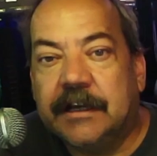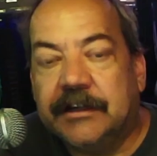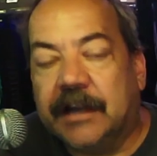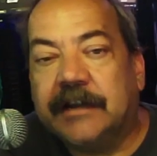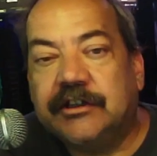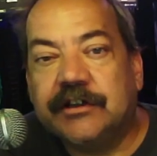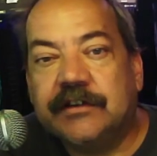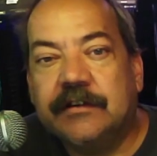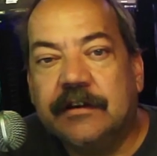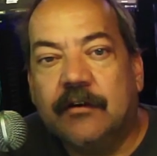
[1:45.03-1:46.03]
Not just
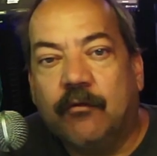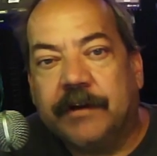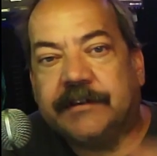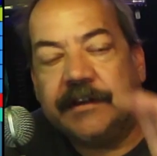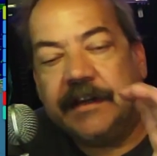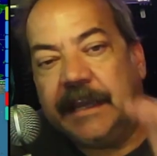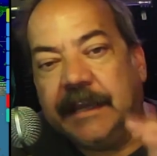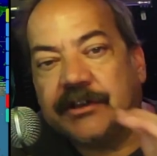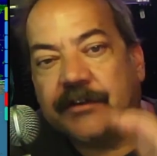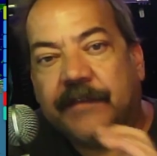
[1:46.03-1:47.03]
what's in
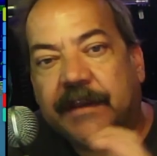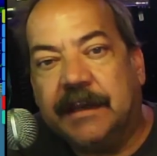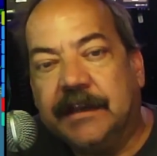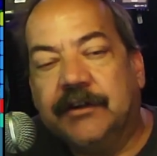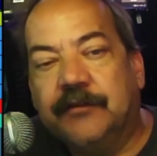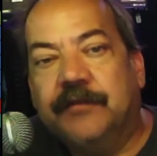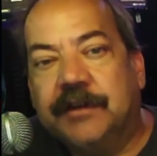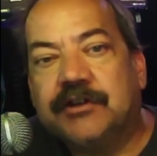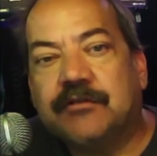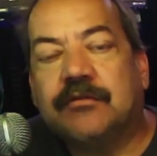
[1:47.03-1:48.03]
each of the
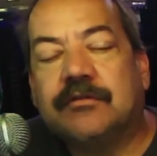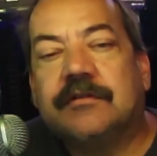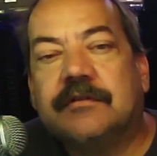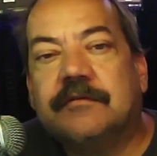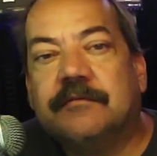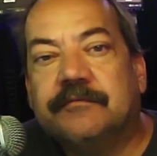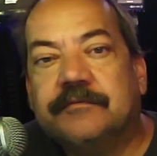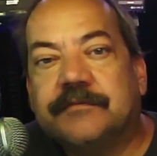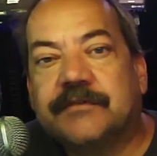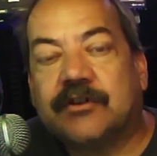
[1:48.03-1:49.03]
individual
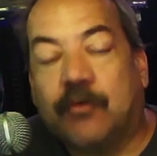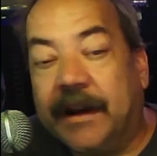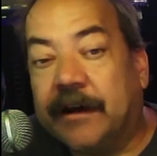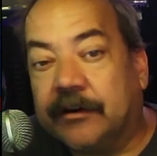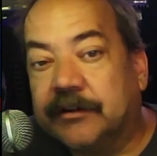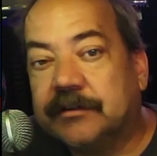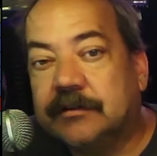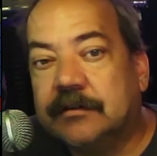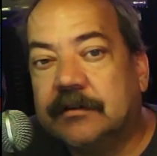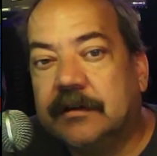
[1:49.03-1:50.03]
squares
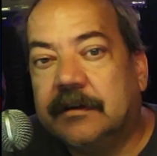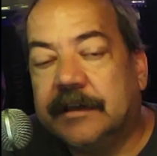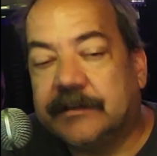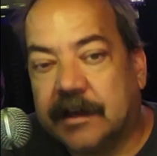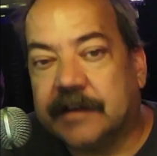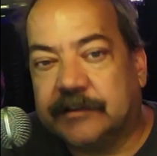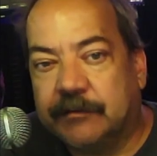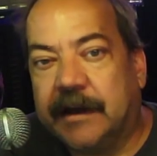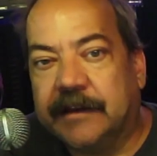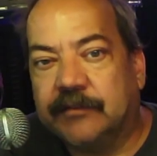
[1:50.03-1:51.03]
is
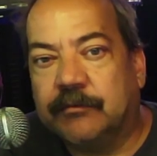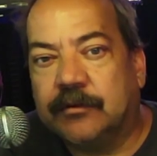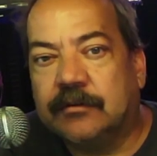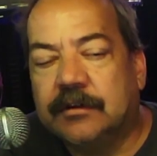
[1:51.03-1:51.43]
customizable,